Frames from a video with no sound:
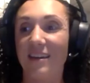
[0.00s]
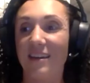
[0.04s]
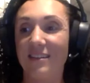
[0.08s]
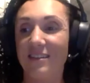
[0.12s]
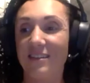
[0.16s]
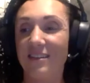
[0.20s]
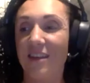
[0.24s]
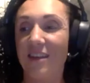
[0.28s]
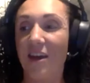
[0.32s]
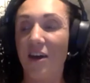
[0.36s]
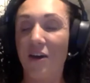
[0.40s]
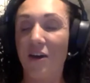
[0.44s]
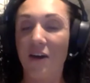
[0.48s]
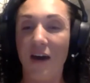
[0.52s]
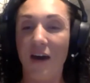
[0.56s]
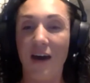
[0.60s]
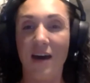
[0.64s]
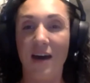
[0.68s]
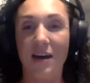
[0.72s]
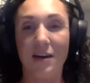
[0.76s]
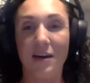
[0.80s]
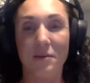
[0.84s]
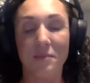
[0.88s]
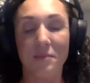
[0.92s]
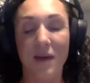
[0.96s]
no,
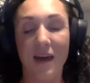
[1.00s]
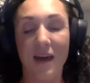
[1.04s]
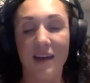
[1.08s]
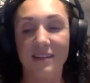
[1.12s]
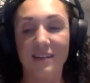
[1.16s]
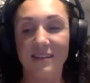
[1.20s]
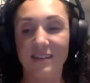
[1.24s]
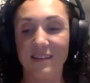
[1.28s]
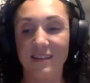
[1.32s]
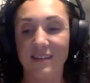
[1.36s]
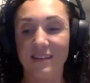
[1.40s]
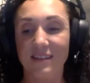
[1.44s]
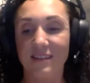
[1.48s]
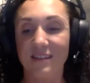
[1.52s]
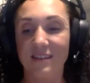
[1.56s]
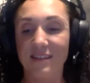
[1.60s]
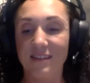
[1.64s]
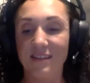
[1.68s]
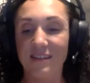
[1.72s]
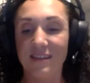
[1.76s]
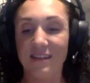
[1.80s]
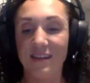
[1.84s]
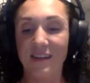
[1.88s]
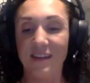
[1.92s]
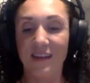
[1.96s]
I did
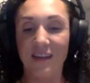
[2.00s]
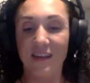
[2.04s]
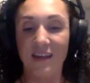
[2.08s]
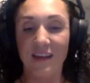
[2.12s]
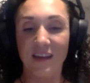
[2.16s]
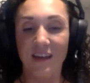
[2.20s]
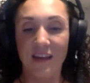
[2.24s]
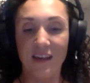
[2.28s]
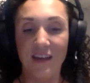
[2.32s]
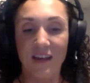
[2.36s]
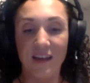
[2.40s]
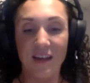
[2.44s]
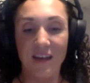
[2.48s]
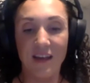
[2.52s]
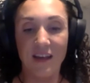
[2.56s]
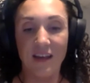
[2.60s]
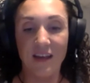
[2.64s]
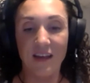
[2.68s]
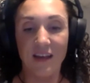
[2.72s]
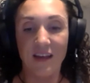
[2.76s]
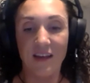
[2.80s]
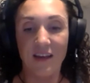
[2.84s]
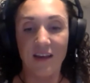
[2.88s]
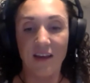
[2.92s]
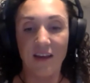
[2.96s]

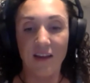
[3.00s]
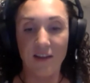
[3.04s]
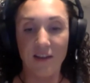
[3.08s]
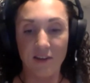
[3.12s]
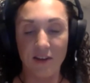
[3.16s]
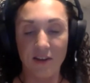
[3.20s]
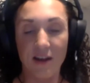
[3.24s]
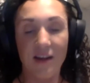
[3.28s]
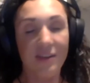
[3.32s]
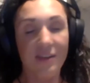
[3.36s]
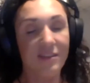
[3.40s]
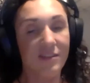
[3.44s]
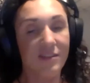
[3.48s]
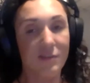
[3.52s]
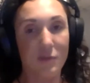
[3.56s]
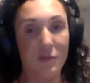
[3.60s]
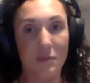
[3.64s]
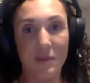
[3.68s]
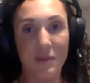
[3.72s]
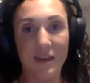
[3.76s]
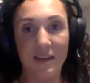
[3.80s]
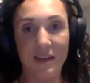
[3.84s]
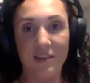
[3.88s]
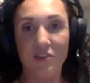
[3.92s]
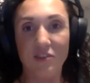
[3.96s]
color guard
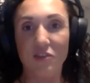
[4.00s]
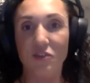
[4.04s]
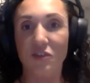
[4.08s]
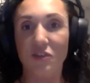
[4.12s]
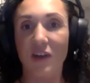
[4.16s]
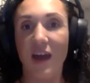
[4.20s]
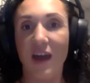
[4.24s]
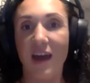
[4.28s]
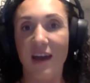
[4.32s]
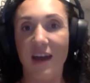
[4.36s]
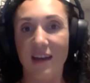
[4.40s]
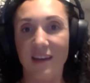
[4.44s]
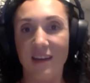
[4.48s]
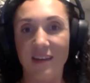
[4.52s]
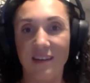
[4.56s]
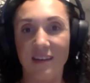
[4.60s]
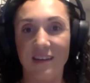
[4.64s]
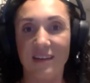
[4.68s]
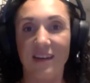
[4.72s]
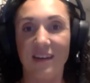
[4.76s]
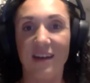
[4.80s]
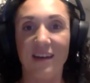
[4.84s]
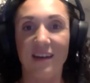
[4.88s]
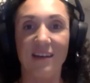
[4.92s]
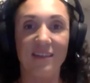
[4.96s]
swimming and track
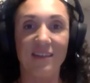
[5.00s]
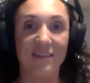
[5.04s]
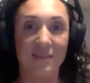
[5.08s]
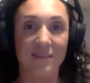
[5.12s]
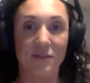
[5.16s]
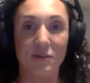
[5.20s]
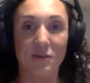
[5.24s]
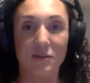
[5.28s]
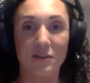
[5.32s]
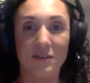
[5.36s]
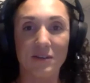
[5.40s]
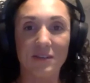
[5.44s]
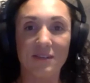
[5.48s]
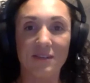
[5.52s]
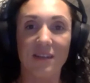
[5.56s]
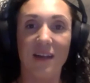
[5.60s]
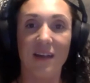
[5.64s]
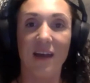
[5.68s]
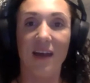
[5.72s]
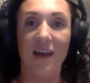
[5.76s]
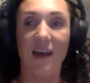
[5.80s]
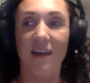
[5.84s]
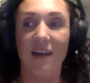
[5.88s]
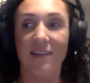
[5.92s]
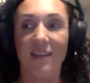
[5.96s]
in high school,
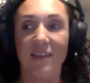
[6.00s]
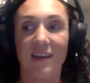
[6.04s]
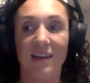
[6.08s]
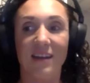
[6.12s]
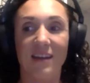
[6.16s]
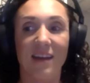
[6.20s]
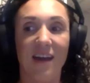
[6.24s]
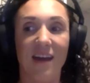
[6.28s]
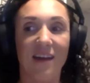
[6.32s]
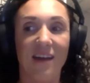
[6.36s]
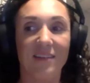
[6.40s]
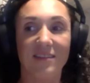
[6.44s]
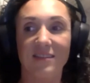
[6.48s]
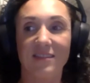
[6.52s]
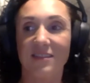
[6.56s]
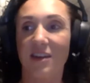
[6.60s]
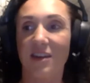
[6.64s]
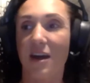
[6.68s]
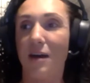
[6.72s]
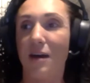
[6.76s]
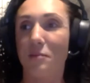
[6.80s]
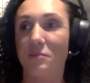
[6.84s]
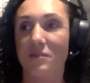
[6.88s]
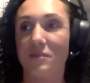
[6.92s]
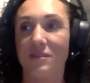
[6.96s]
and then I
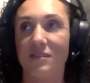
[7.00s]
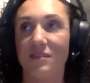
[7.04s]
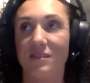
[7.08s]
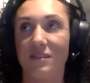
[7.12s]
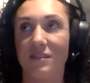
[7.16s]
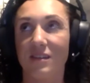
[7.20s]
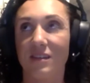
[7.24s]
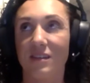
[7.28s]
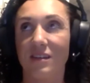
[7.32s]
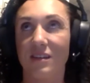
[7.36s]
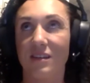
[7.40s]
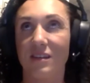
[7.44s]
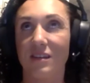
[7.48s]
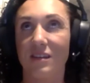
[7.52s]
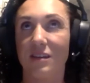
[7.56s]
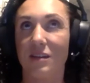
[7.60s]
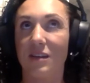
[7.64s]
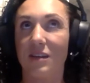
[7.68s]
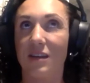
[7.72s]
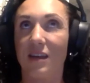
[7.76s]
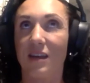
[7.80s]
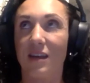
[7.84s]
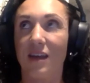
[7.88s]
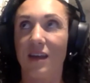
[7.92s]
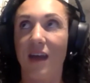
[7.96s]
stopped
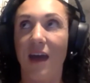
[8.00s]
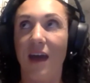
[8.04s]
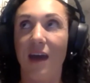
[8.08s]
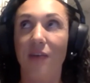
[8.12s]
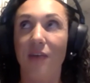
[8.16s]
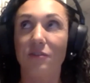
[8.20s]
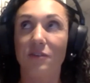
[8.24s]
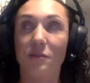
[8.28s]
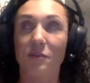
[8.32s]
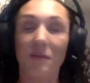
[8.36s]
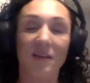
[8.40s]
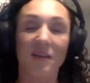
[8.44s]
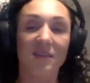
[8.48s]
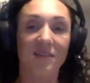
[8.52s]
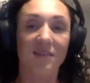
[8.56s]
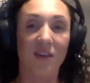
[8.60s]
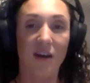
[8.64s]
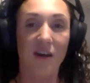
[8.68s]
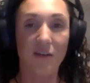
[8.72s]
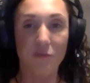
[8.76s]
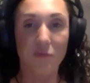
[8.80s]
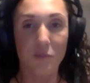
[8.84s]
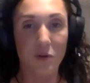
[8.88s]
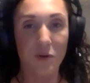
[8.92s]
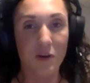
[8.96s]
after my
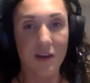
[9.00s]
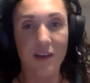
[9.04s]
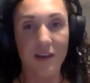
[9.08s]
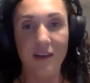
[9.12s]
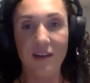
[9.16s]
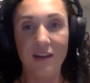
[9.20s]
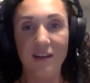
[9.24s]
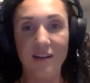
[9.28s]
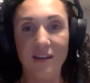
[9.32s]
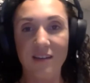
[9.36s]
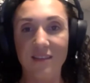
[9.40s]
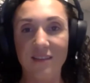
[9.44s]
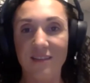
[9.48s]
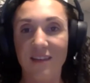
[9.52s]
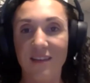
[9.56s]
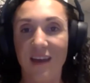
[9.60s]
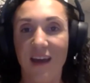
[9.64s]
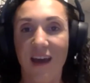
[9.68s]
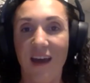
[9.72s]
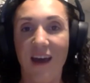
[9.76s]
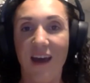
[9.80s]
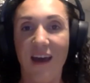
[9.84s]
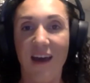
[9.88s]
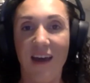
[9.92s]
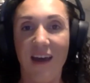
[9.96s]
sophomore year
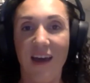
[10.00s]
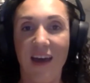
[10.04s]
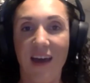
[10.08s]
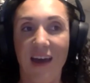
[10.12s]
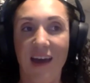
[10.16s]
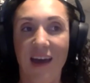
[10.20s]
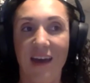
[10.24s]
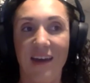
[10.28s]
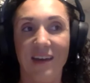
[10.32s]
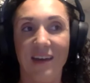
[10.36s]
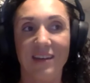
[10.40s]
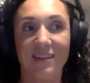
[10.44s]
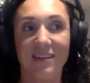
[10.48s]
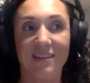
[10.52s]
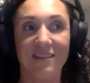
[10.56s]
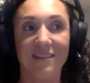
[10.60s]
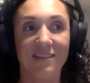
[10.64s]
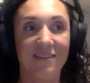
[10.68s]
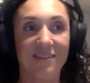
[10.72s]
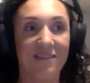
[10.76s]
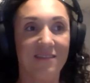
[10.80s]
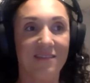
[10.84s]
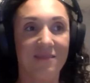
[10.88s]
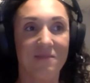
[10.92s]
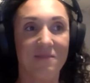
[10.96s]
and
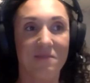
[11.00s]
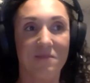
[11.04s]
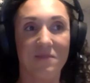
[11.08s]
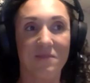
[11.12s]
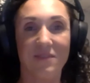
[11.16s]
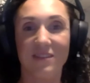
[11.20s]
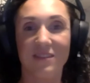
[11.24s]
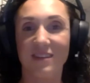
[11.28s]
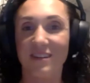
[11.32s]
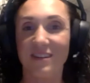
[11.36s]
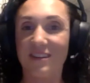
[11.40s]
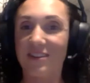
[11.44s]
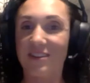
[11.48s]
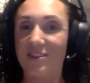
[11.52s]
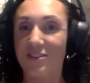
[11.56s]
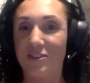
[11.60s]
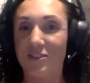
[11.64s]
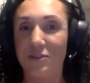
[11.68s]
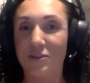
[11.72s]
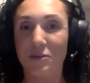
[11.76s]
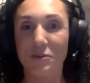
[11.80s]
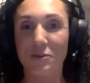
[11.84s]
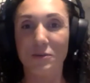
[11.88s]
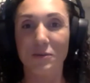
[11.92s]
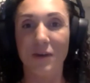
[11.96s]
didn't
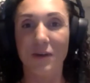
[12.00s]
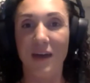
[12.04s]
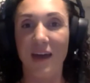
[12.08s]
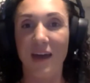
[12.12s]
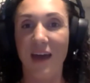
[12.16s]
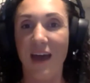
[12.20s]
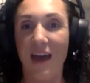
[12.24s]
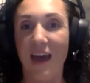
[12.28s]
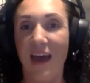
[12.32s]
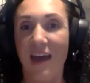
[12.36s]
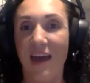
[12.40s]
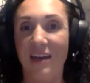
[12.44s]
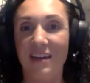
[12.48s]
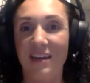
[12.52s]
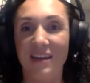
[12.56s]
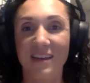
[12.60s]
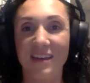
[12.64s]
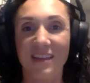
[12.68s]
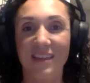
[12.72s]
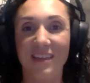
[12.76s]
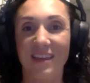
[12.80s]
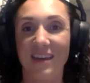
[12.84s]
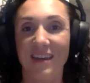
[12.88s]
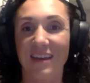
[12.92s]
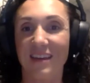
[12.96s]
do
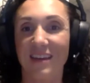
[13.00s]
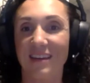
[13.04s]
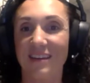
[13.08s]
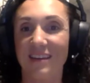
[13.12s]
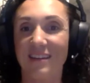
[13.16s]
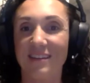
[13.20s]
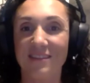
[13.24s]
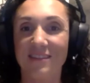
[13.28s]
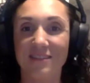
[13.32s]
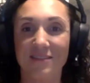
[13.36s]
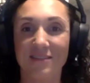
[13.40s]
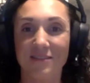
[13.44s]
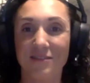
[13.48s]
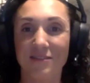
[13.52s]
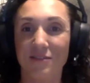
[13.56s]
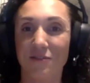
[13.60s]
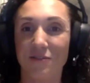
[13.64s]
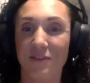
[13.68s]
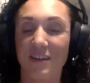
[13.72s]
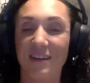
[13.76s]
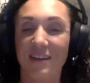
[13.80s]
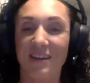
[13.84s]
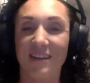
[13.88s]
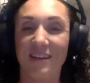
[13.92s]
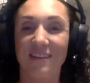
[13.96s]
anything
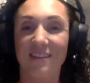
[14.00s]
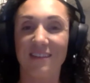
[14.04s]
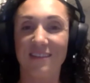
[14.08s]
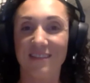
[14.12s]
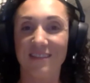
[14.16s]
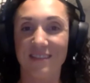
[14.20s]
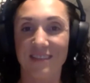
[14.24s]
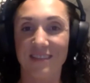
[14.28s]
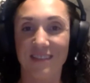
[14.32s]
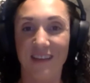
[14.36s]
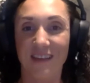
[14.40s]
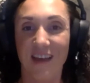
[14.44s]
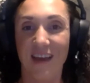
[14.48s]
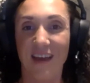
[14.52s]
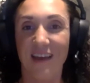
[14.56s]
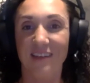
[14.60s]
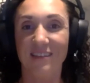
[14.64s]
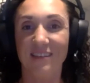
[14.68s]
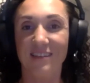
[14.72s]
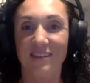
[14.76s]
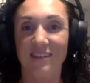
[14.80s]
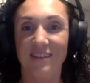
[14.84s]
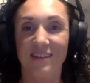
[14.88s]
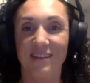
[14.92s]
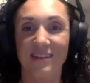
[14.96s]
fitness
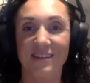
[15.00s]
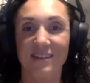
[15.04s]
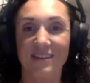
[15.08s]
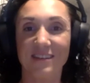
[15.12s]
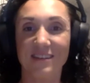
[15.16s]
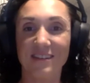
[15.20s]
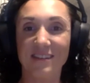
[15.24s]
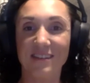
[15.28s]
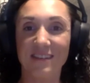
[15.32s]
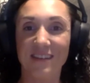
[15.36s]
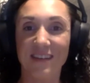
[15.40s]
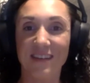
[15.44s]
until